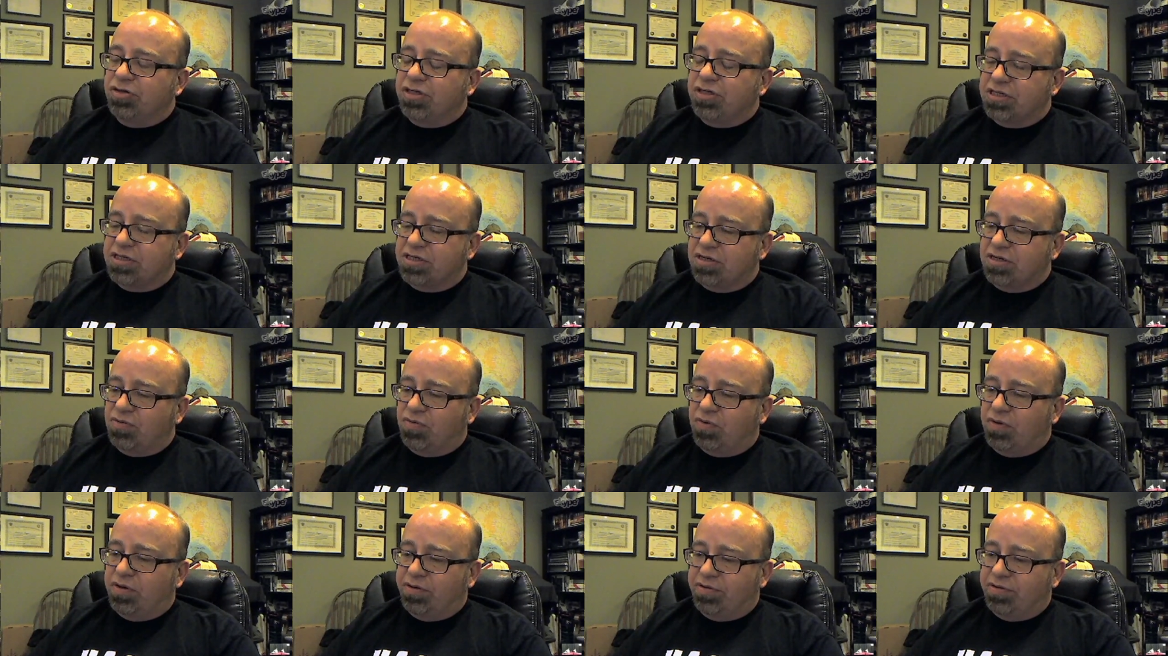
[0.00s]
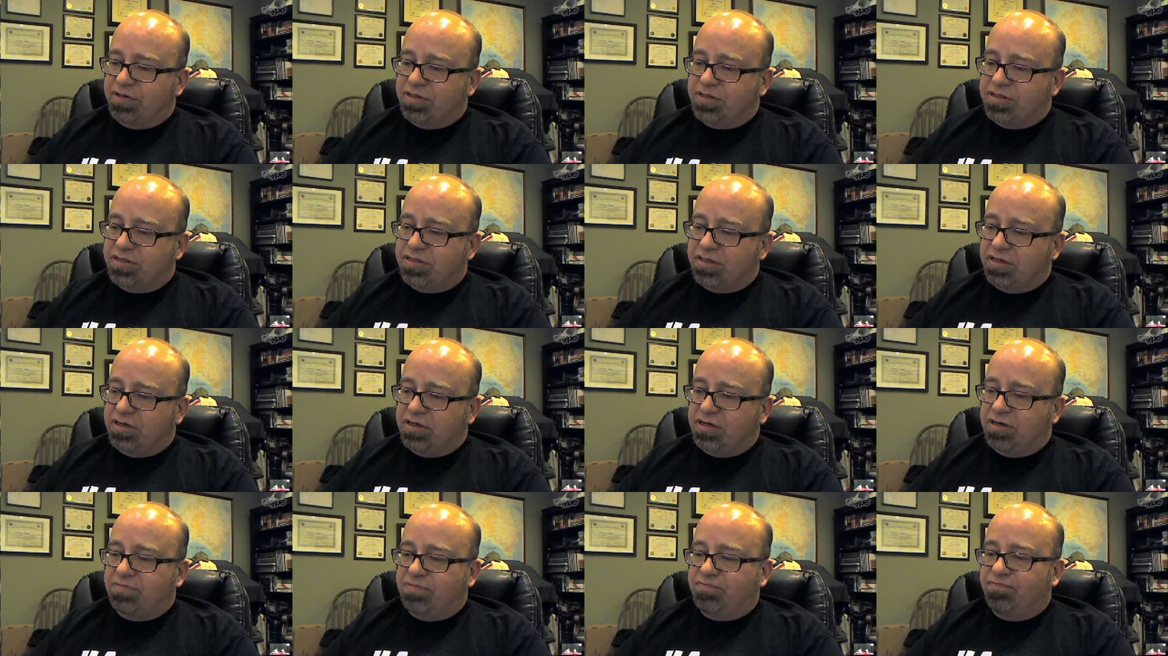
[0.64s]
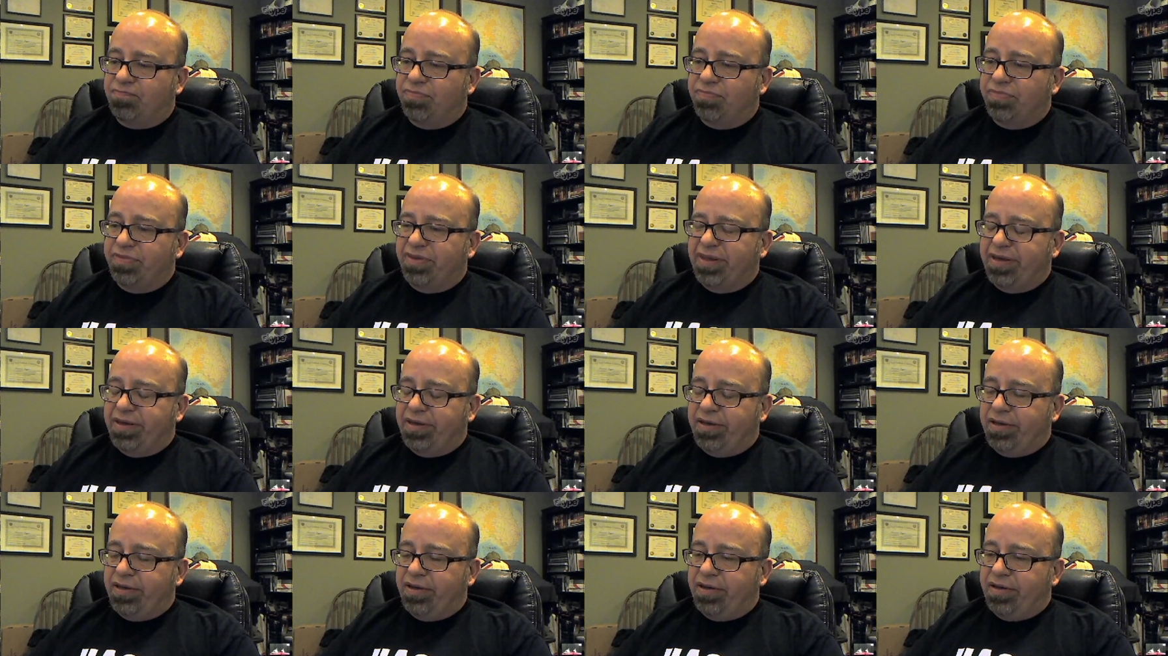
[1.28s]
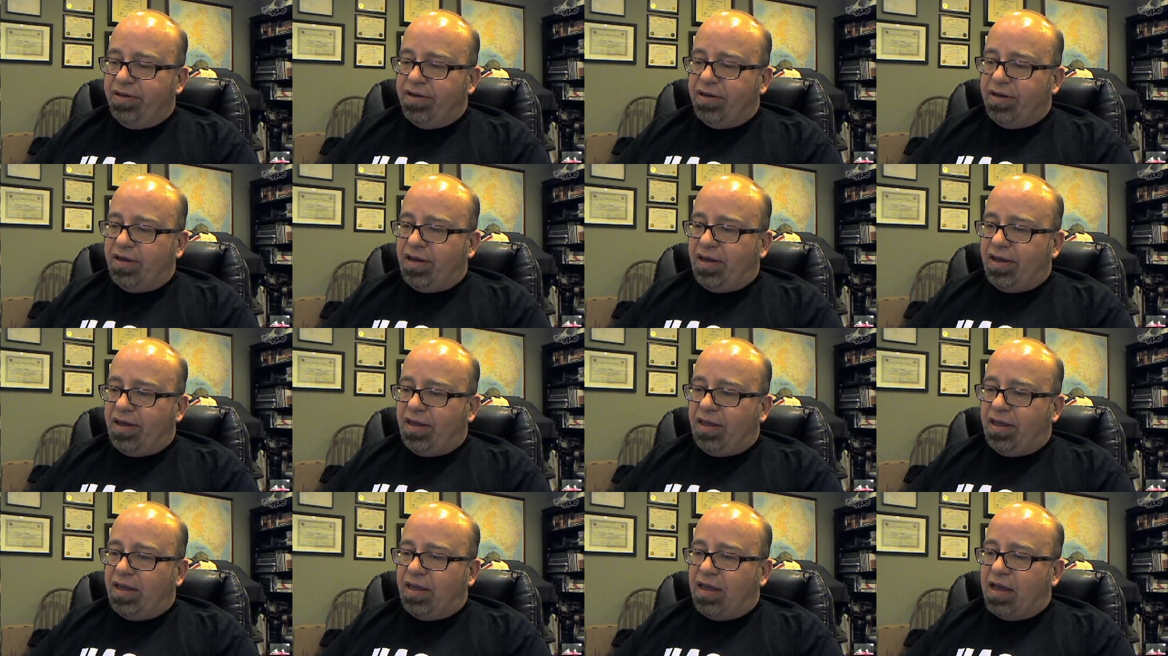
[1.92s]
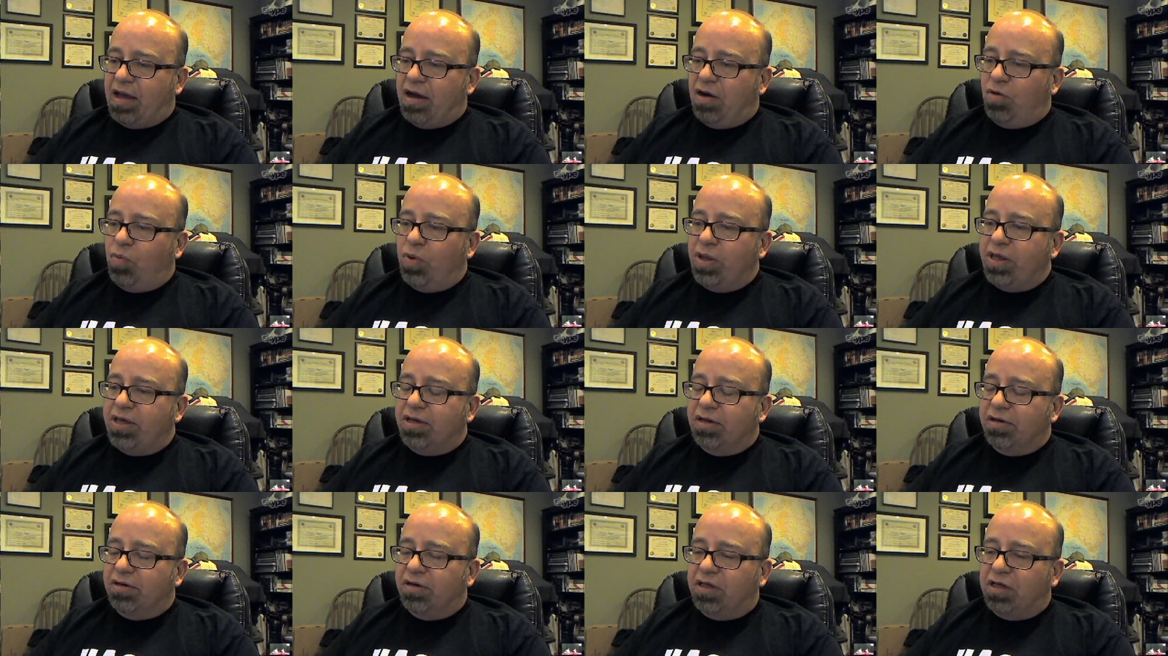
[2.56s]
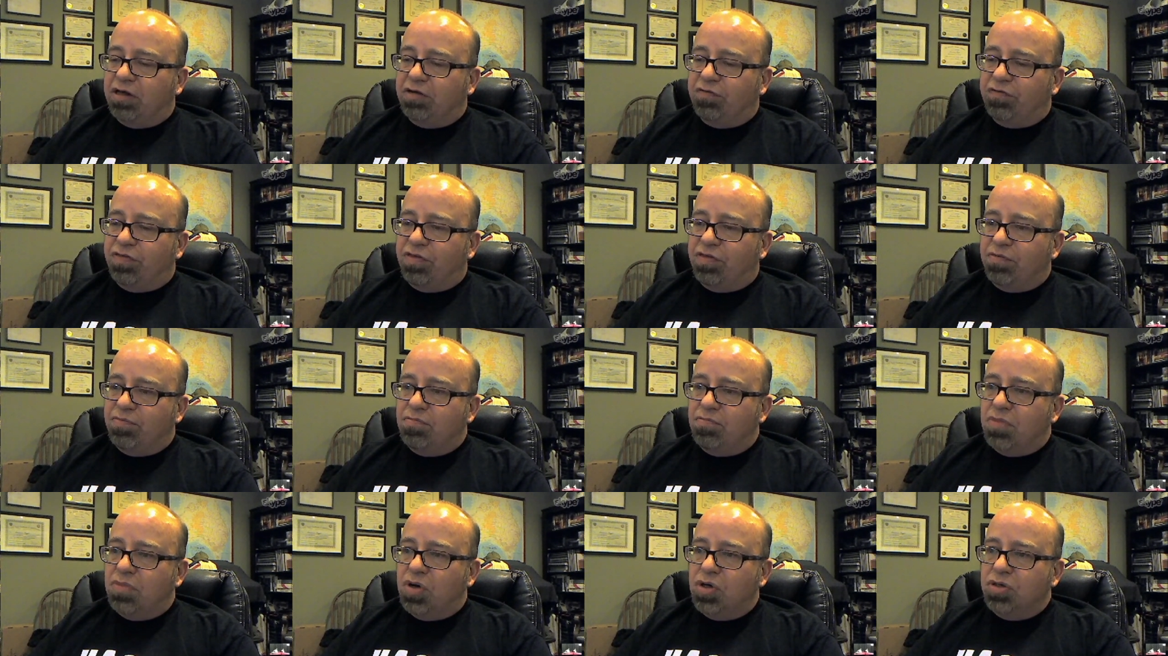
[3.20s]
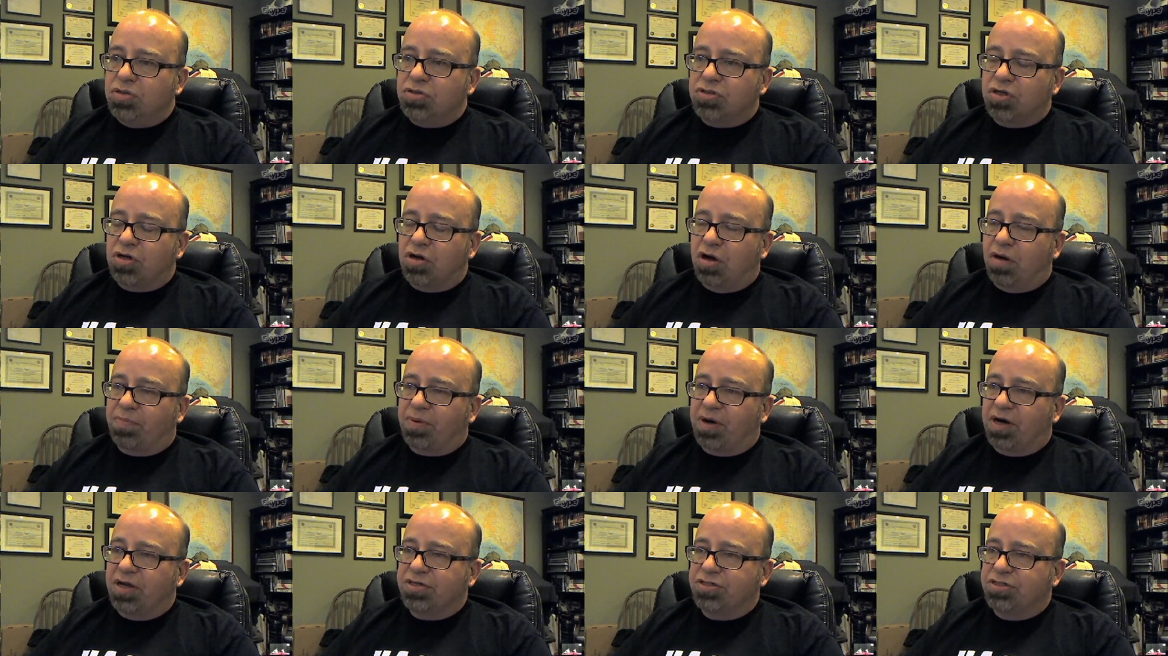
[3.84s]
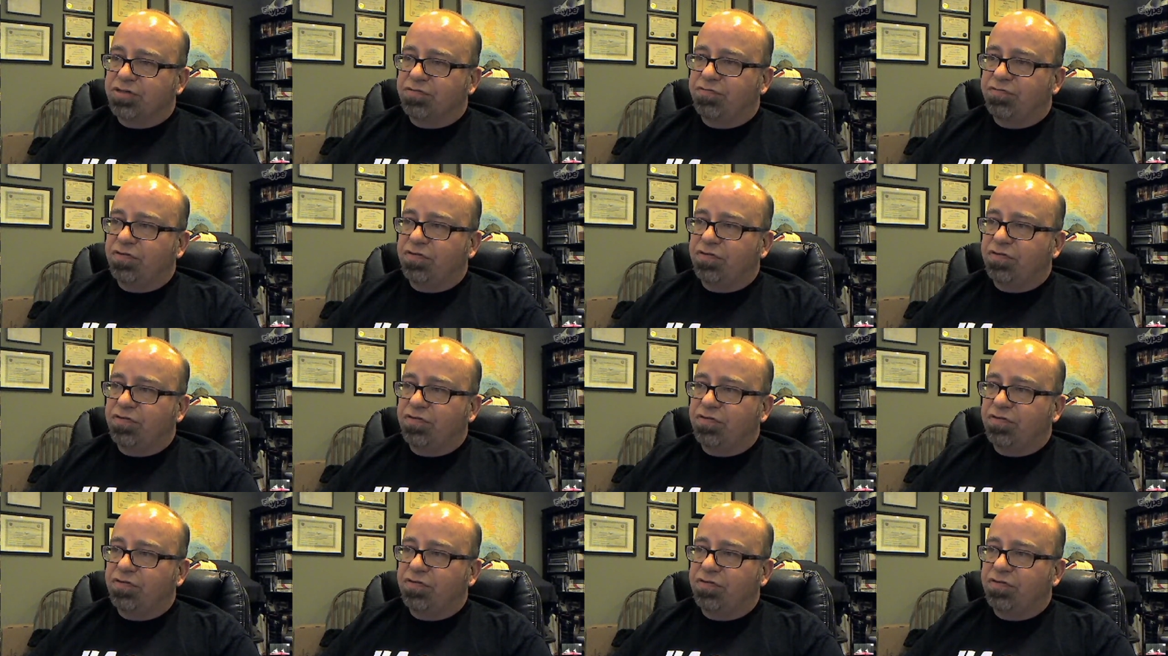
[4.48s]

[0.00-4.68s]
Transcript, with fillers: testing world is um, how we can give the most comprehensive